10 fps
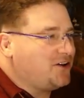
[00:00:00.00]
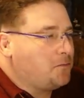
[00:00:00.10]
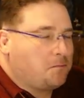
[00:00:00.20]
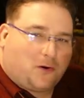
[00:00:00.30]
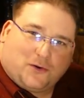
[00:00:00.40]
you
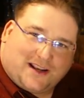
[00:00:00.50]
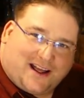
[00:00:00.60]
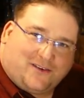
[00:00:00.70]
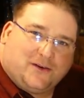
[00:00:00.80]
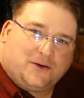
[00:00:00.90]
pull it
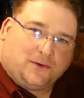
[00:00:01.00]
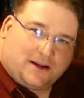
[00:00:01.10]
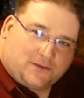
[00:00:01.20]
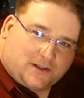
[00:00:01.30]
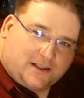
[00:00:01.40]
out, you
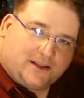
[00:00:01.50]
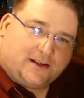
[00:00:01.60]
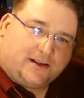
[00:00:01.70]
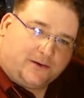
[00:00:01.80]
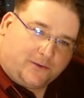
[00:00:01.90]
level it,
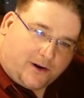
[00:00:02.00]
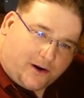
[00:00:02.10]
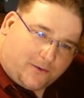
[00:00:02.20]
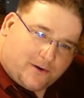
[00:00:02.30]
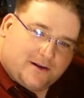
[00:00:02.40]
you
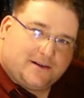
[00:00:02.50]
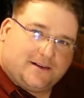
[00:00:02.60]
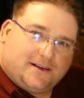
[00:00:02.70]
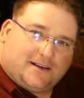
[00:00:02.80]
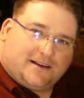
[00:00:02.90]
go.
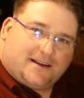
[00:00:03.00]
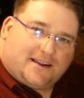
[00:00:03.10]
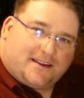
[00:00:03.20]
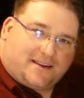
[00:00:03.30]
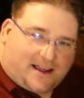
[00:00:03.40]

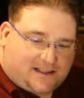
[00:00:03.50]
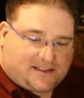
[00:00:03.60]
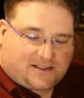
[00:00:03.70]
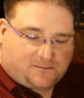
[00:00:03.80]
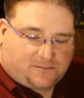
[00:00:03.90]

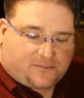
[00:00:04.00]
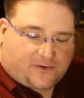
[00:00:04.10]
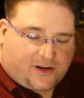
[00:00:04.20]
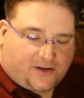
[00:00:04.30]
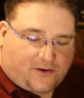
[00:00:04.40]
That's
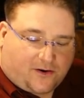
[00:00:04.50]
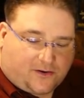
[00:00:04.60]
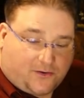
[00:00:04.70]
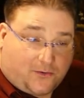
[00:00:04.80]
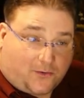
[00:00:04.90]
pretty darn
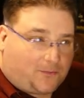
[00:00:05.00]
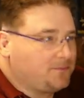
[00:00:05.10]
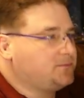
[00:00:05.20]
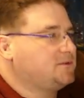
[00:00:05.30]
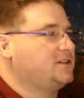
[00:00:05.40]
cool.
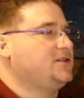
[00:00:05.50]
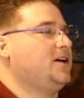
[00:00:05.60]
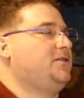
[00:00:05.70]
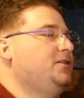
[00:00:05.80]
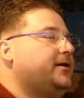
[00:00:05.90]
So let's
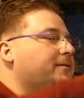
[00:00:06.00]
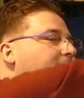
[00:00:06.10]
go to it.